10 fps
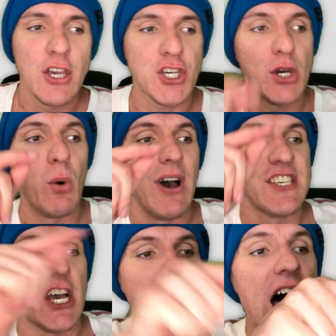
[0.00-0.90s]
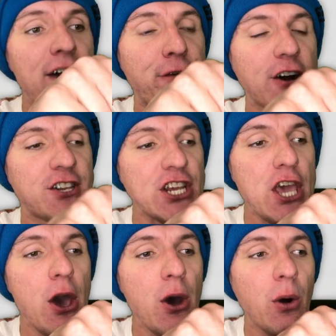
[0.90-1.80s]
she was a lover to
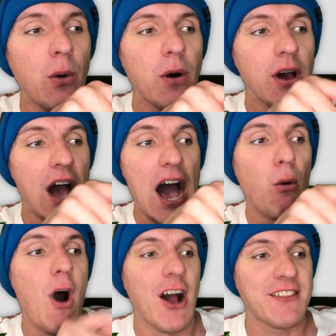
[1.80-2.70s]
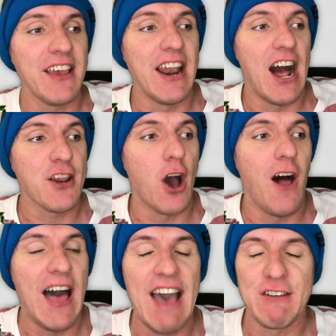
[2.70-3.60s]
you. I walked in on
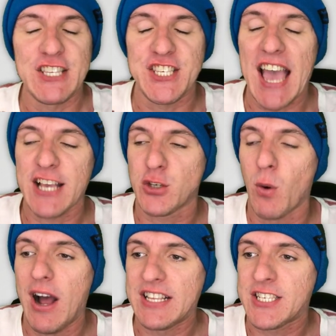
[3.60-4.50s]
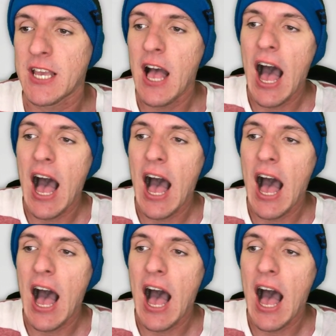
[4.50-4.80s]
y'all having sex once.